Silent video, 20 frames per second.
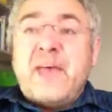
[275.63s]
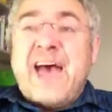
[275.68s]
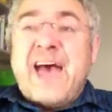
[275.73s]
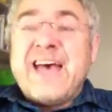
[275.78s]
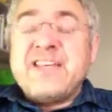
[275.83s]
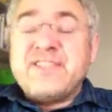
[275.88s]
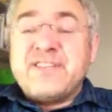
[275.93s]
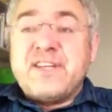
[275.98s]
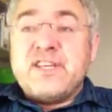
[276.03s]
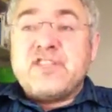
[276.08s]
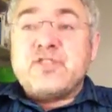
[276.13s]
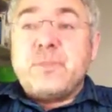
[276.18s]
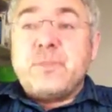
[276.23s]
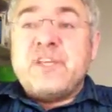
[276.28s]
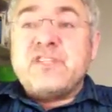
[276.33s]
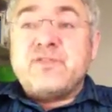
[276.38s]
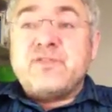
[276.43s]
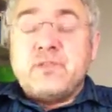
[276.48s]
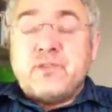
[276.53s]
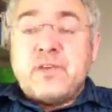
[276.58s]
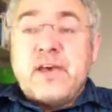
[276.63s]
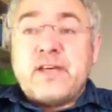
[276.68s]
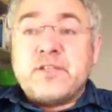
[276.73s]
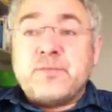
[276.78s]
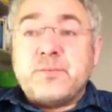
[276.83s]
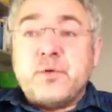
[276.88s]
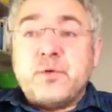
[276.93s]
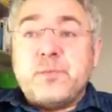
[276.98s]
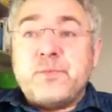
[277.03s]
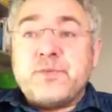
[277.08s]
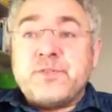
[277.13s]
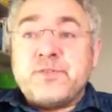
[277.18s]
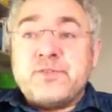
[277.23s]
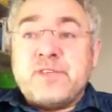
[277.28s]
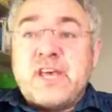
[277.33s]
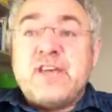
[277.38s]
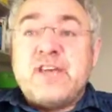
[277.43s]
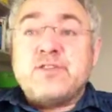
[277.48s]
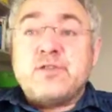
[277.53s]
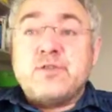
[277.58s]
as an expense for tax
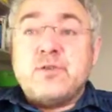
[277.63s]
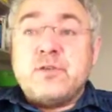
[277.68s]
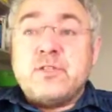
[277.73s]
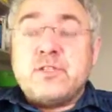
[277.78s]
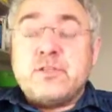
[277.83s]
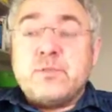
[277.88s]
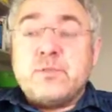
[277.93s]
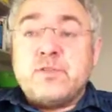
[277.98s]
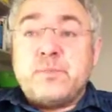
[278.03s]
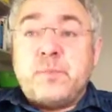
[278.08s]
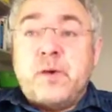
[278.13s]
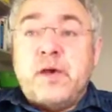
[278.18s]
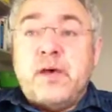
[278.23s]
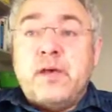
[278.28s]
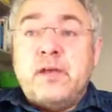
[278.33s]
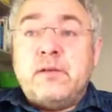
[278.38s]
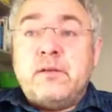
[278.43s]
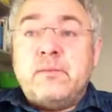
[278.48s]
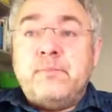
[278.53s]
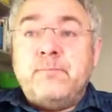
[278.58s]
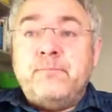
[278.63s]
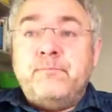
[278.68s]
purposes as soon as it was paid.